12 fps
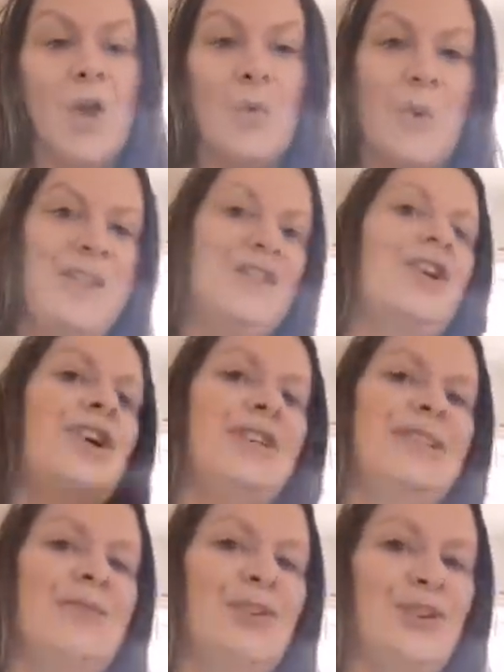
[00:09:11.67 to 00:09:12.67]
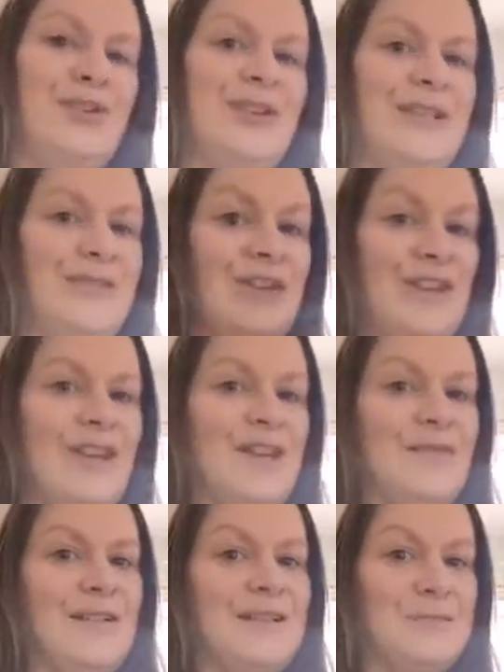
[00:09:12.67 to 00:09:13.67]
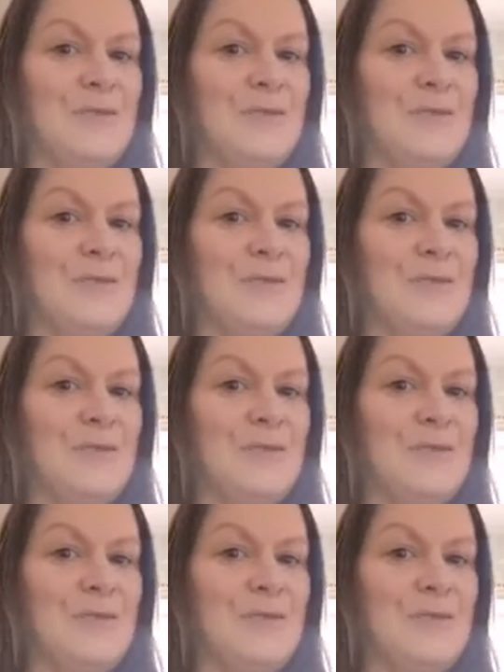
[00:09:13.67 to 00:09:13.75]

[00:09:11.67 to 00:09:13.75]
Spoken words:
which causes more stress for you as a